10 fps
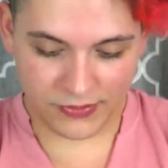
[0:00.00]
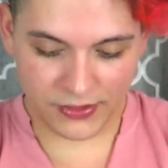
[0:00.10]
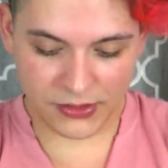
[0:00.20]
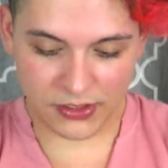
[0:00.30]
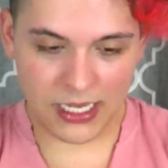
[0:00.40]

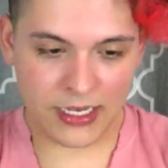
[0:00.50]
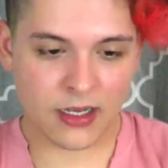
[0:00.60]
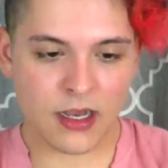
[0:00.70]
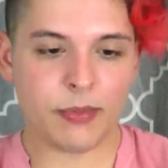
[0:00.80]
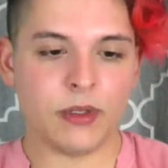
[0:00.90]
these are like a
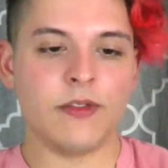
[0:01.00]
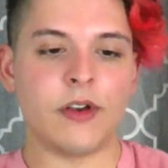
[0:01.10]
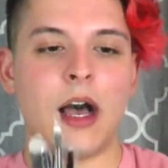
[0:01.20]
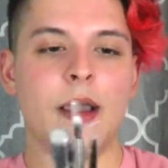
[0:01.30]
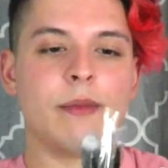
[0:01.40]
couple of
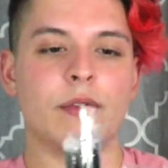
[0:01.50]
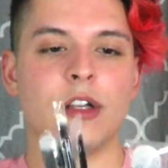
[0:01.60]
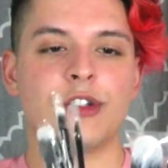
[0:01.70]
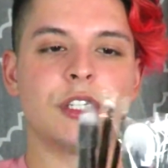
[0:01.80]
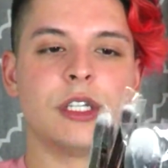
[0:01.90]
eye
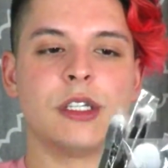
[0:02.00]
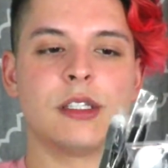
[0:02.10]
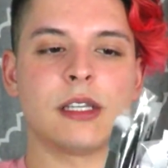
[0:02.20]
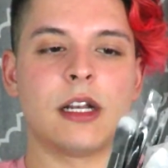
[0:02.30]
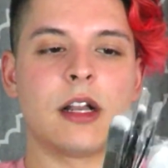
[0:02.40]
brushes
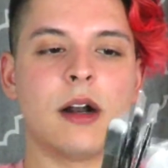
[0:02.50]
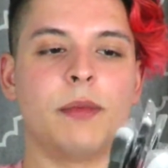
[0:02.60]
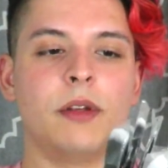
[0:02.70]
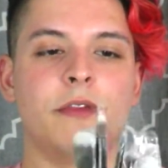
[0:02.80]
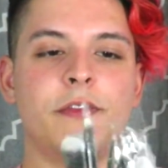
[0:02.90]
and a
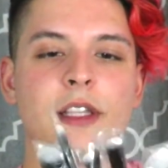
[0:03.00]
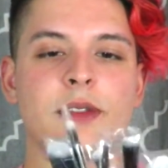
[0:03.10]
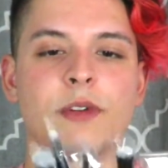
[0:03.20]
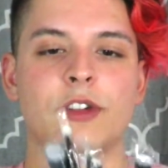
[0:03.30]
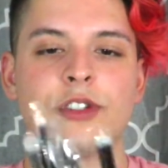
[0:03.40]
couple of face
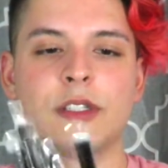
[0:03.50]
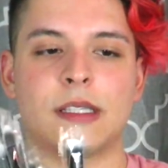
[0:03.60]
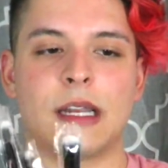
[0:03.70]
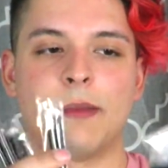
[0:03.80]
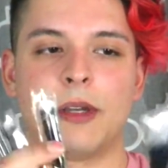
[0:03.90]
brushes
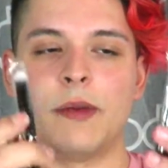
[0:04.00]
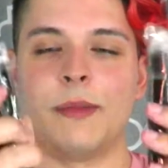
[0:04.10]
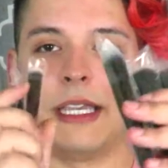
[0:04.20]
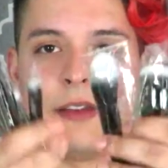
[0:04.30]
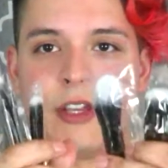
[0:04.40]
that I'm going to
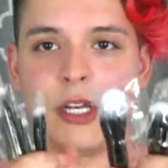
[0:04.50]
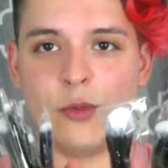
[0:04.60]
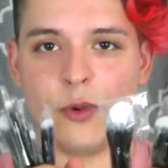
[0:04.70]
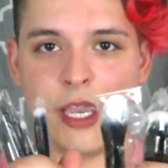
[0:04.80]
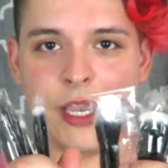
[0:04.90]
be giving
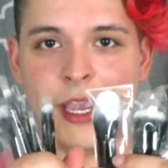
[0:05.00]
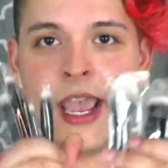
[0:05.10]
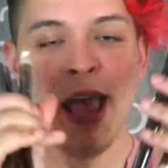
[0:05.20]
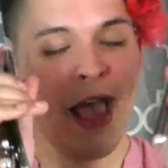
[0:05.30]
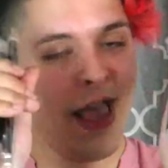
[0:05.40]
away
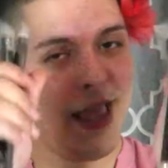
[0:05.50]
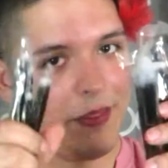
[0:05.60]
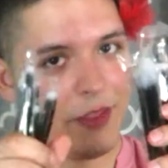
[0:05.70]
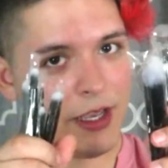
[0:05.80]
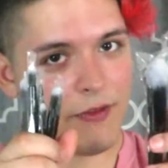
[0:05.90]
in
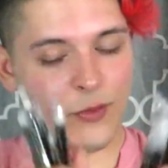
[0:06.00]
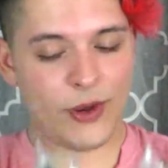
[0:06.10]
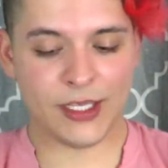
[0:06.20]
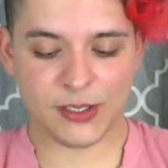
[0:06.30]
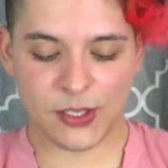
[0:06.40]
the
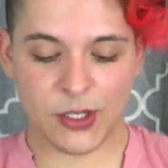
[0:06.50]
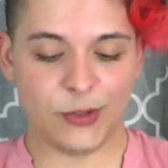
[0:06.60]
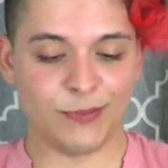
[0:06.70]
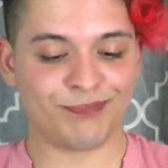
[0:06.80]
giveaway. So